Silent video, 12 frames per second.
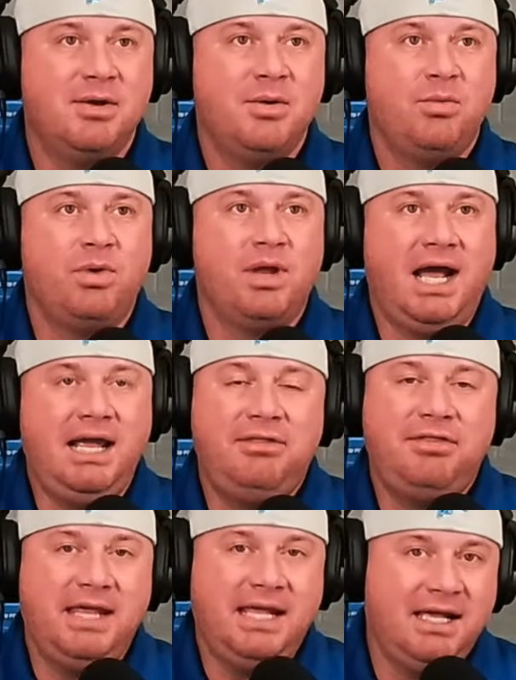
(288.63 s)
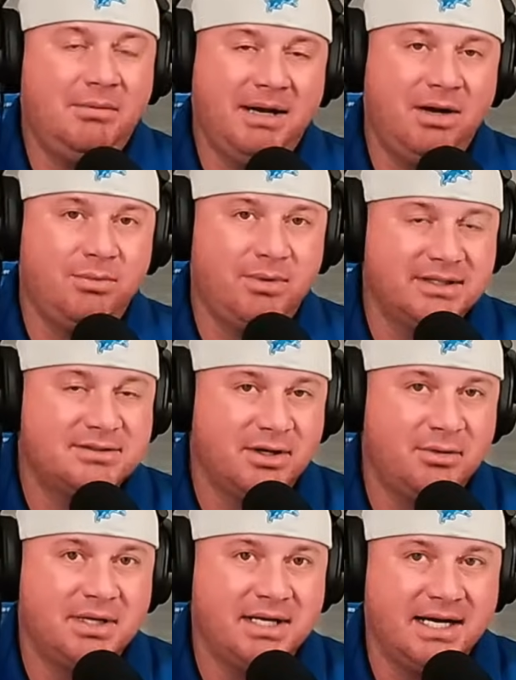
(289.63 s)
when I think about what's
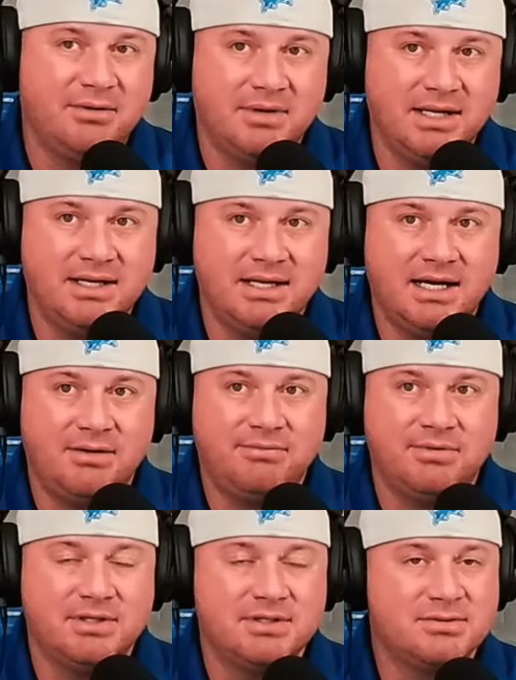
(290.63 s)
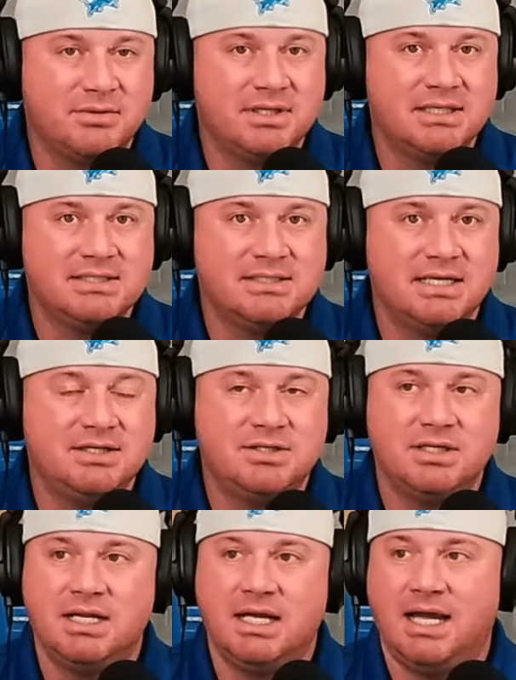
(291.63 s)
going on right now for this organization,